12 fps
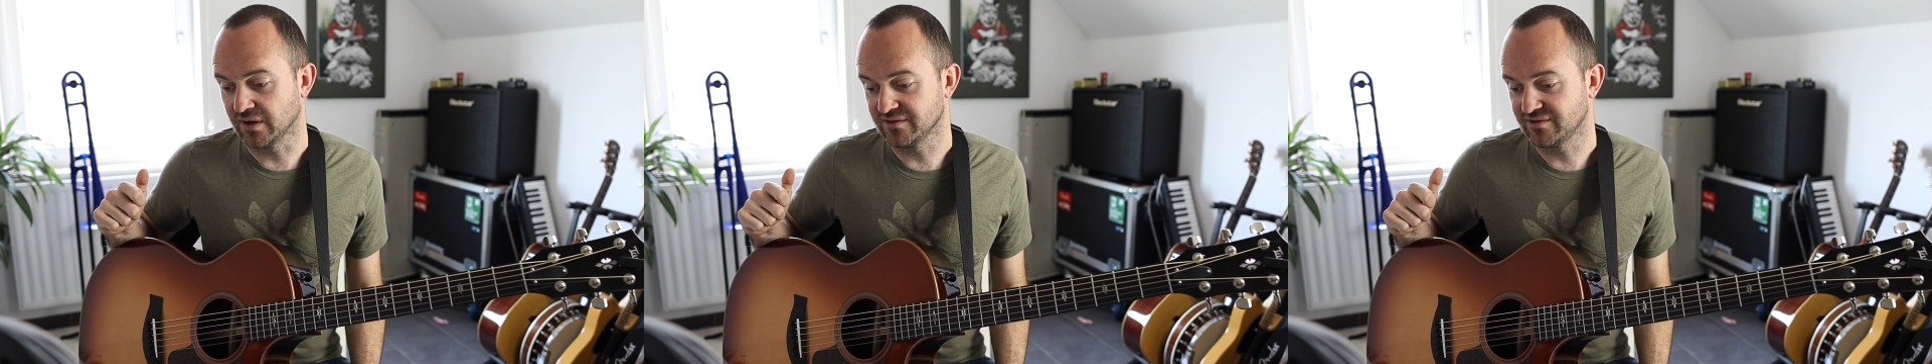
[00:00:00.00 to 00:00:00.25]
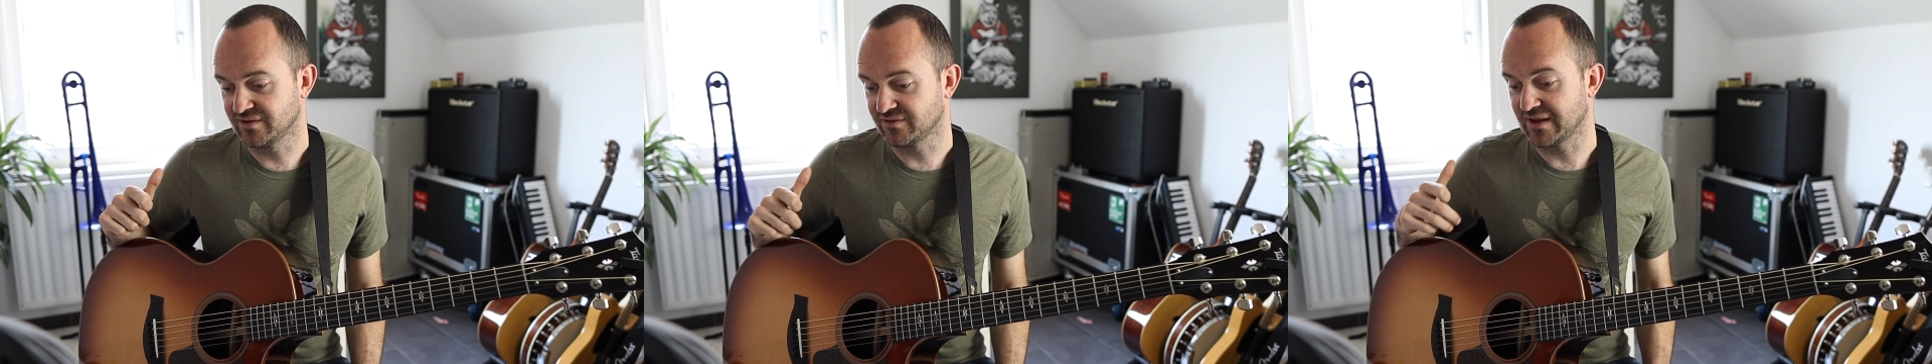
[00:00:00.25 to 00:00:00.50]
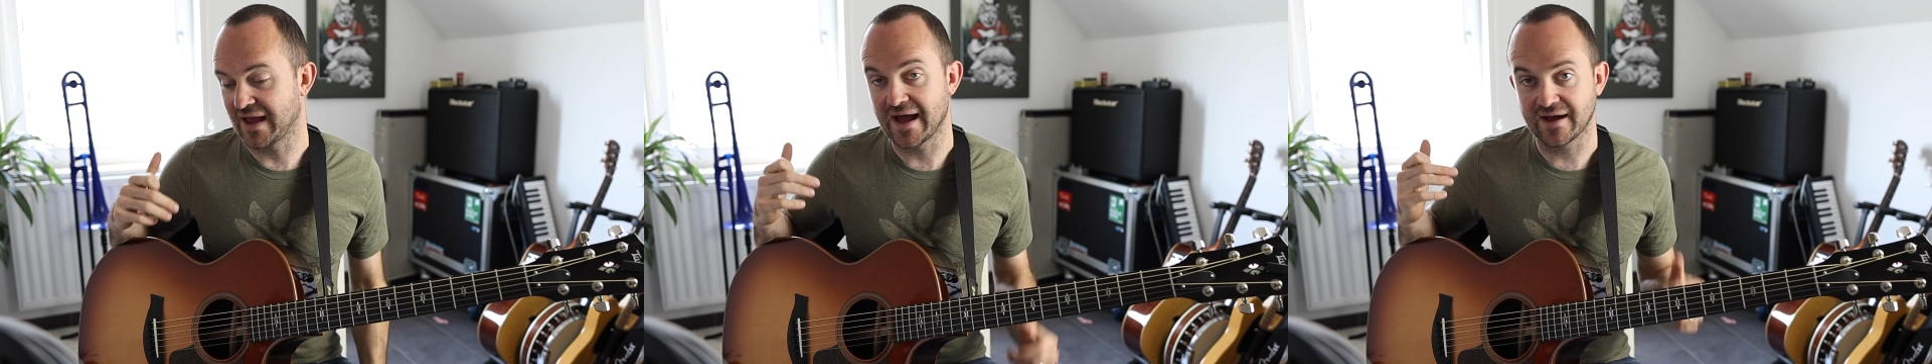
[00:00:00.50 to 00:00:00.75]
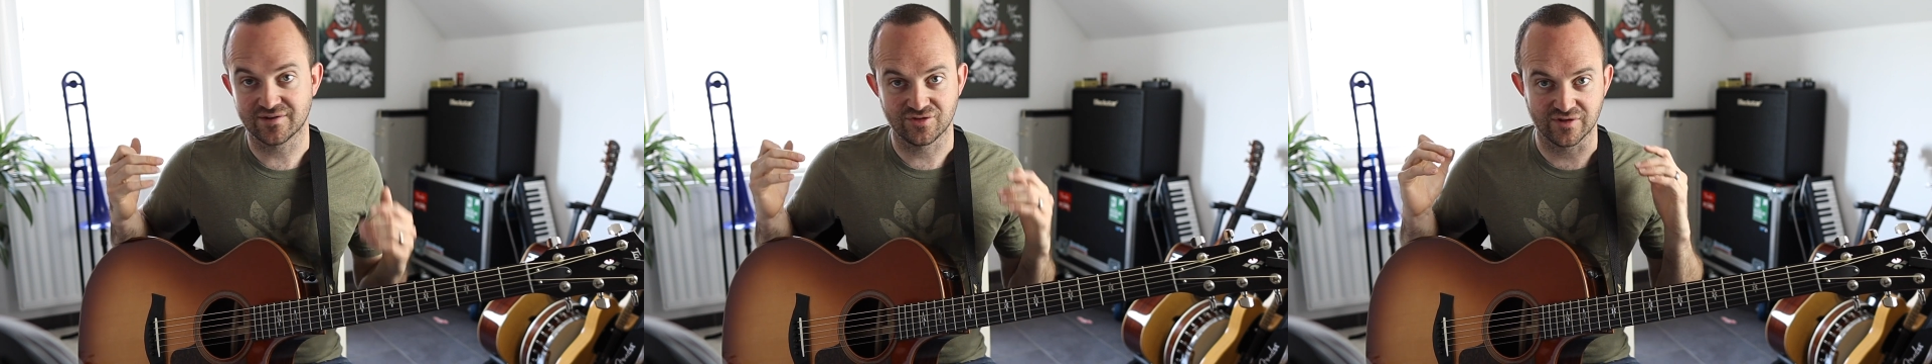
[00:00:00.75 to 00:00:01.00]
It's just
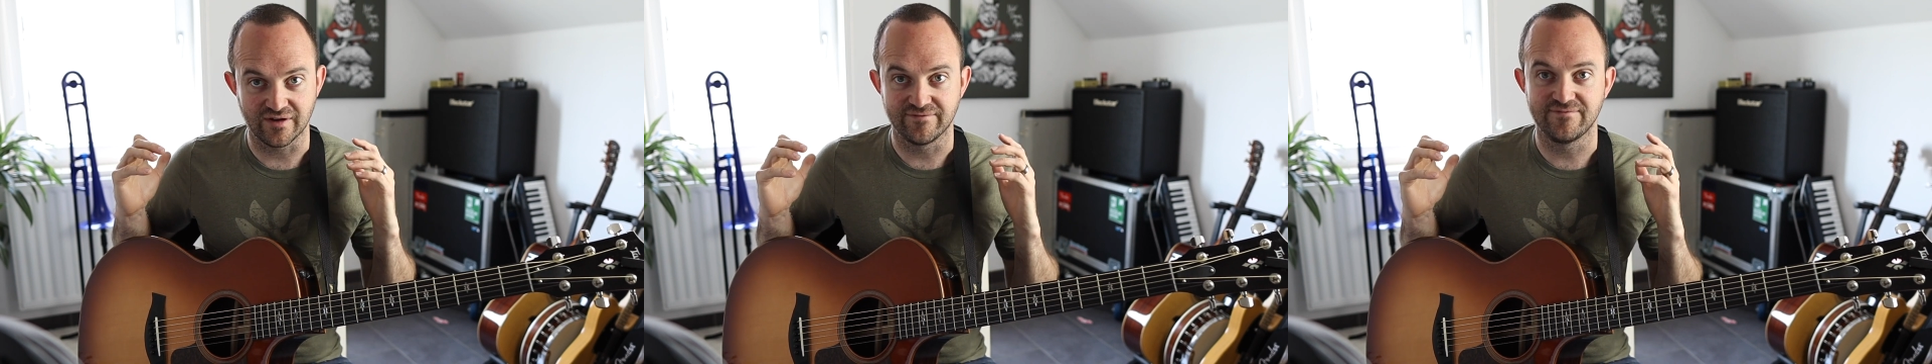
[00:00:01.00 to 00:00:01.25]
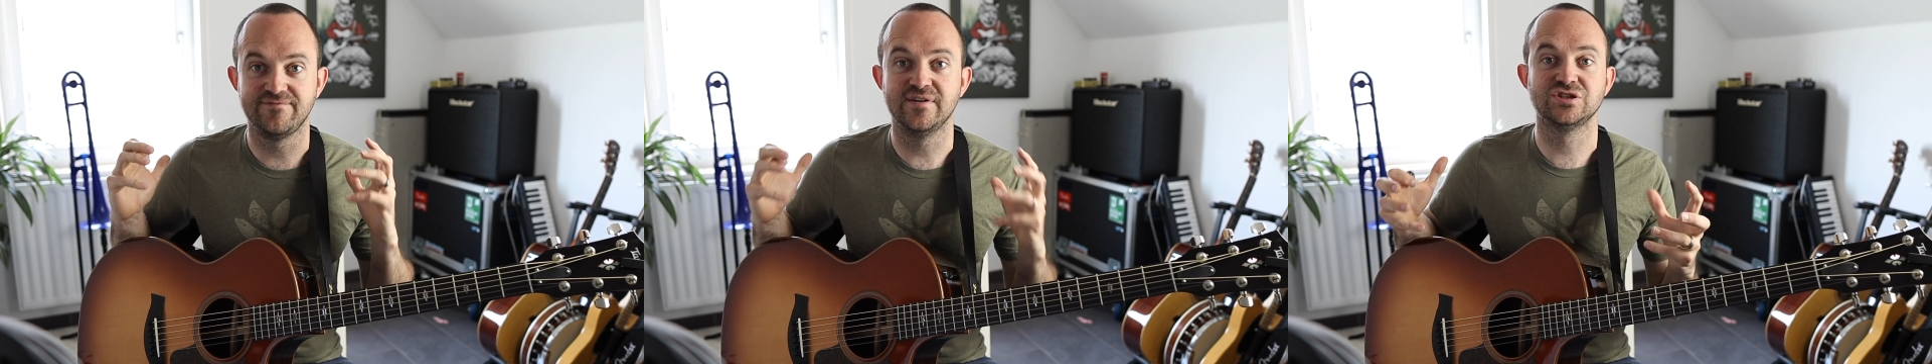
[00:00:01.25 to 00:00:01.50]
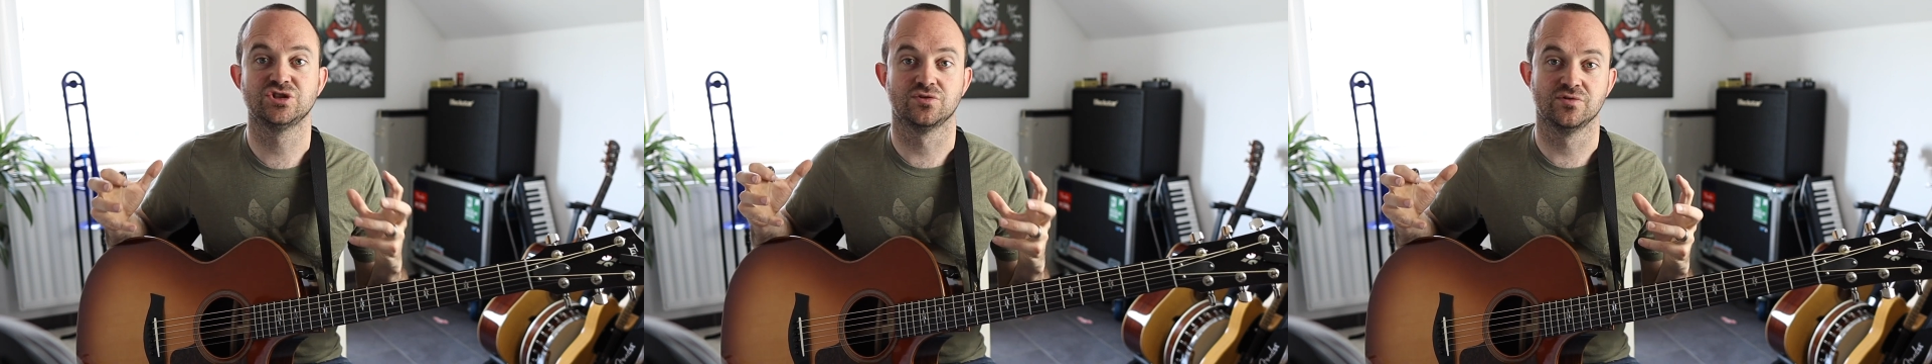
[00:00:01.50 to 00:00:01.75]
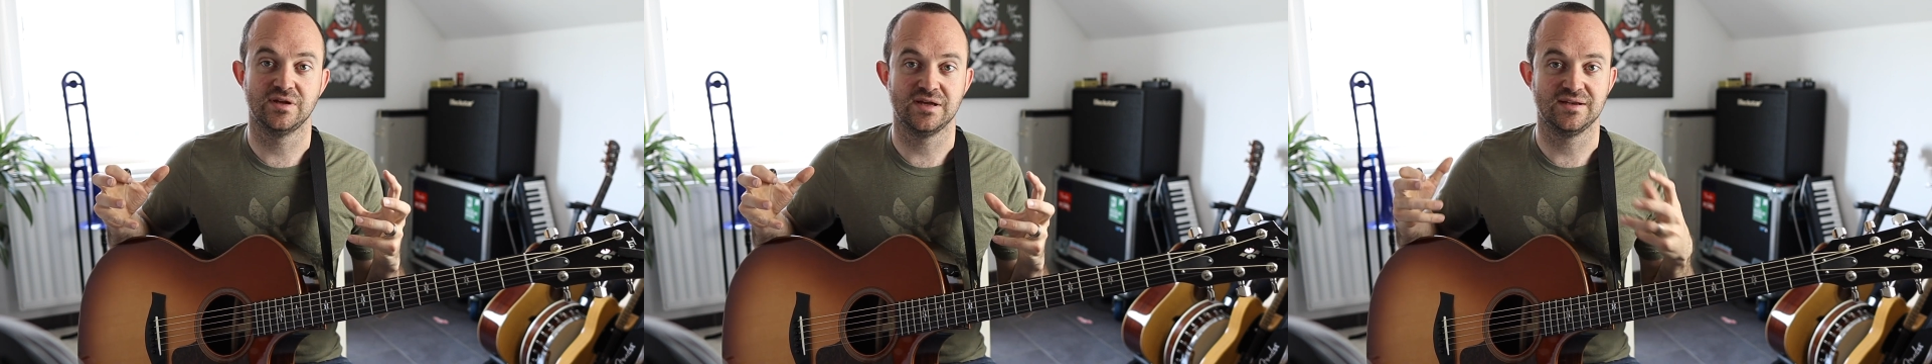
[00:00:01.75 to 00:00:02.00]
actually
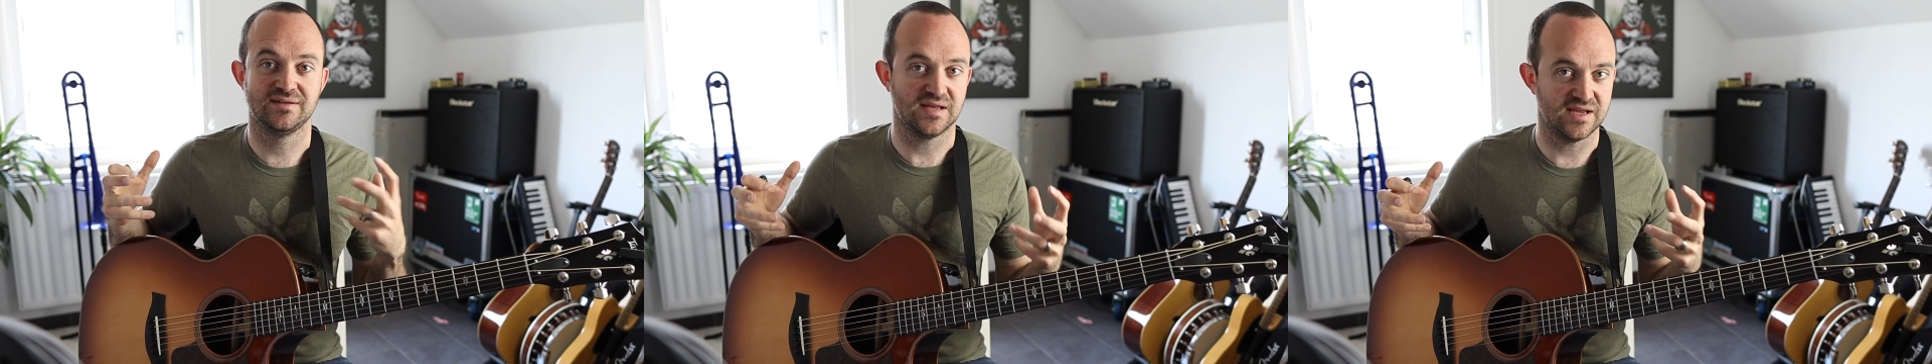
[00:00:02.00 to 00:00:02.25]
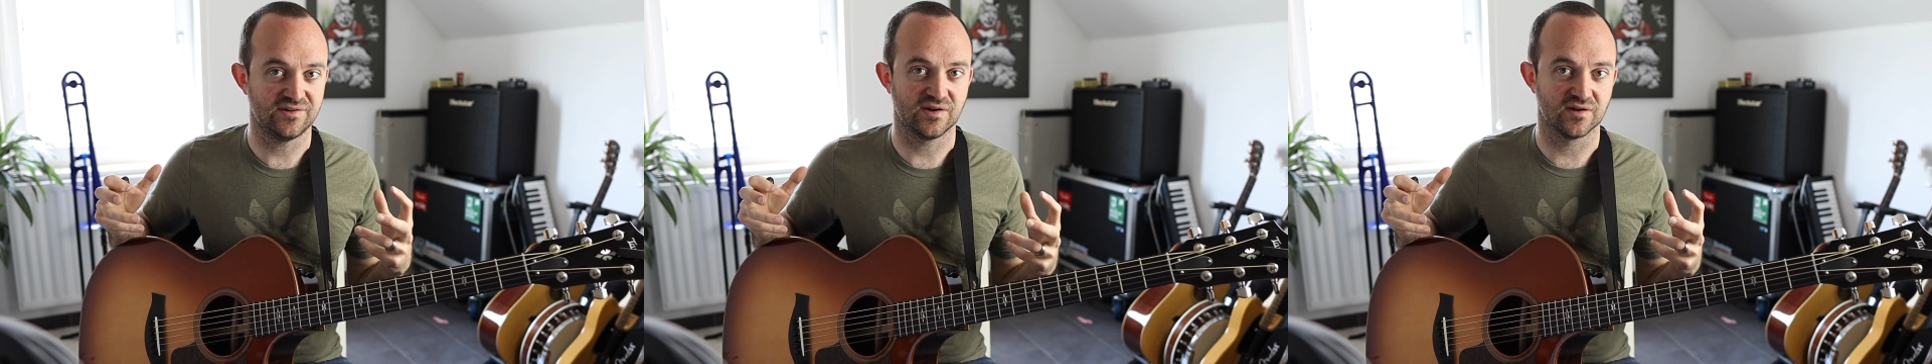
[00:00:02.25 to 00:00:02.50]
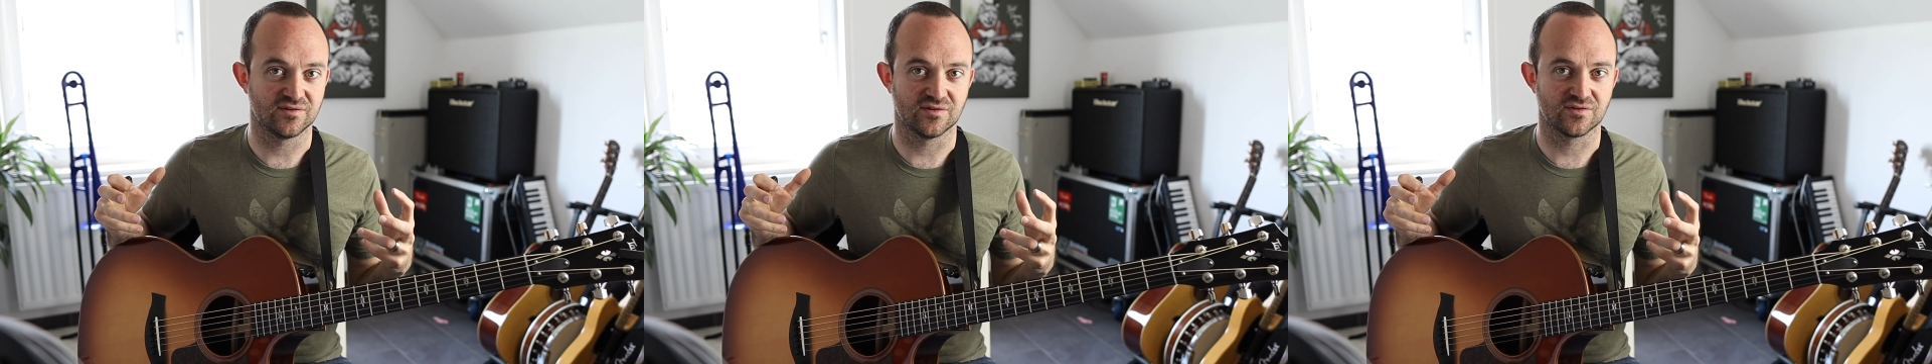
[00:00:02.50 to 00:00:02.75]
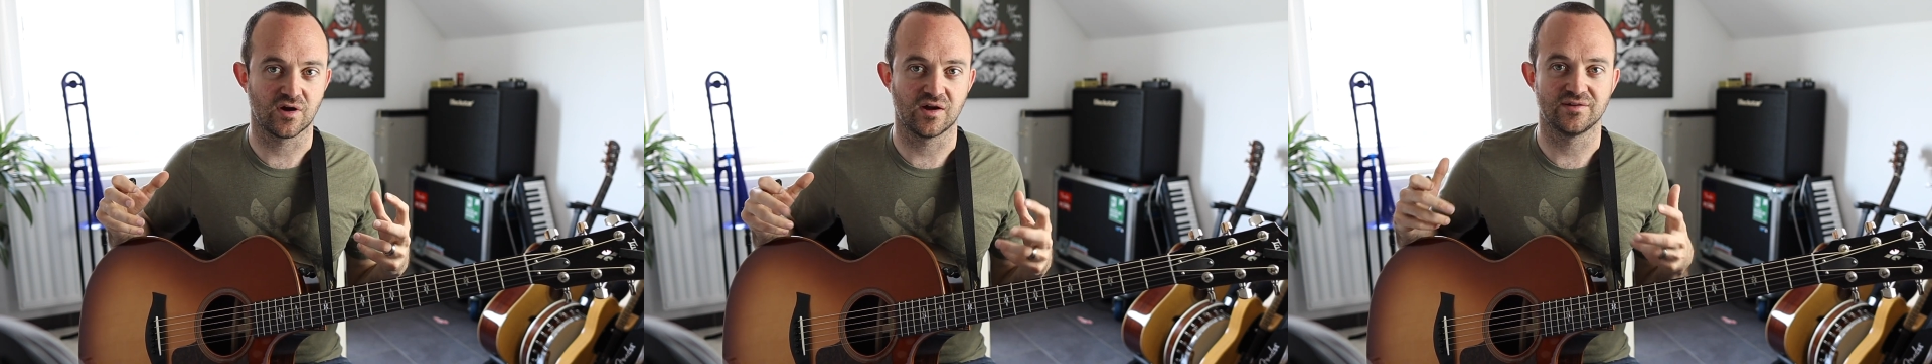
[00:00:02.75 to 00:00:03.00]
officially teaching us
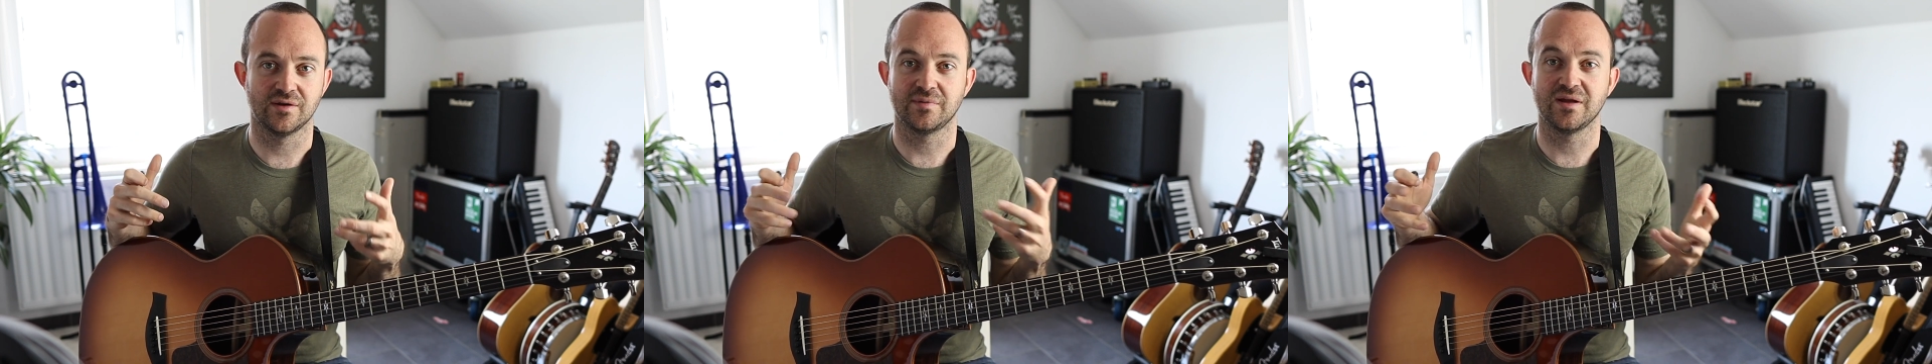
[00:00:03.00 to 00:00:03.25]
this concept,